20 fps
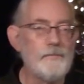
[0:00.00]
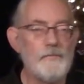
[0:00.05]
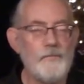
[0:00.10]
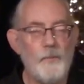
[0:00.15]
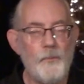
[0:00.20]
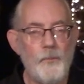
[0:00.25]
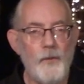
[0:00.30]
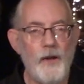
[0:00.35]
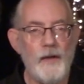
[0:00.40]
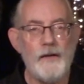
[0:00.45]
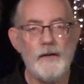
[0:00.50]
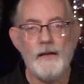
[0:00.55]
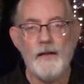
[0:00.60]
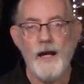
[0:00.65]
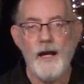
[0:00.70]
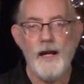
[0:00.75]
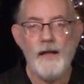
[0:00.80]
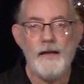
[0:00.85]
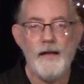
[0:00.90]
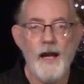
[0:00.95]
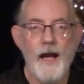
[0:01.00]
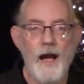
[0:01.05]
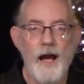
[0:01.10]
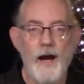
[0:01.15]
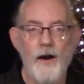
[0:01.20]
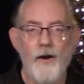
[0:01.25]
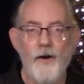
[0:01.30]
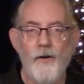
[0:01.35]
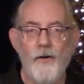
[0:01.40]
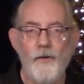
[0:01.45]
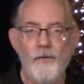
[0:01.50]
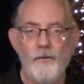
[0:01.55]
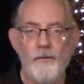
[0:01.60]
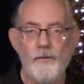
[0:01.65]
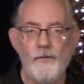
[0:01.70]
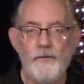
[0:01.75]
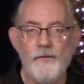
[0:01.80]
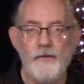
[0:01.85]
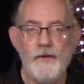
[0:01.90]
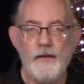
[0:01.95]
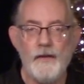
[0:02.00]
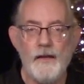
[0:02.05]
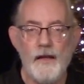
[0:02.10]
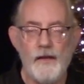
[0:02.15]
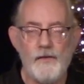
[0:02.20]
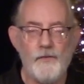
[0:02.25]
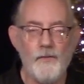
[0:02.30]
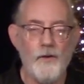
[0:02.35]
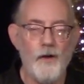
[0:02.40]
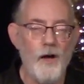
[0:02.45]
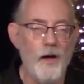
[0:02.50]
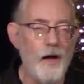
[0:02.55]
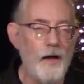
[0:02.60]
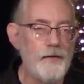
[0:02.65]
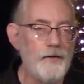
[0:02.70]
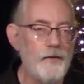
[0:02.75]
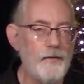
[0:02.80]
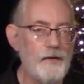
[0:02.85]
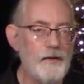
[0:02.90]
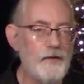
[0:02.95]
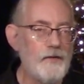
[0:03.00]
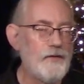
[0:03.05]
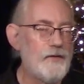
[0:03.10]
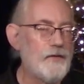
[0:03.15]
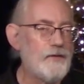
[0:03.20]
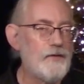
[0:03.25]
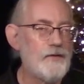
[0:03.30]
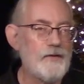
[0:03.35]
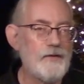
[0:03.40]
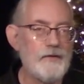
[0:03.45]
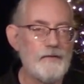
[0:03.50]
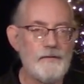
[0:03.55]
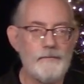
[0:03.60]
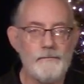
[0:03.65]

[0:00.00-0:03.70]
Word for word: depending on how the actual audio is, it's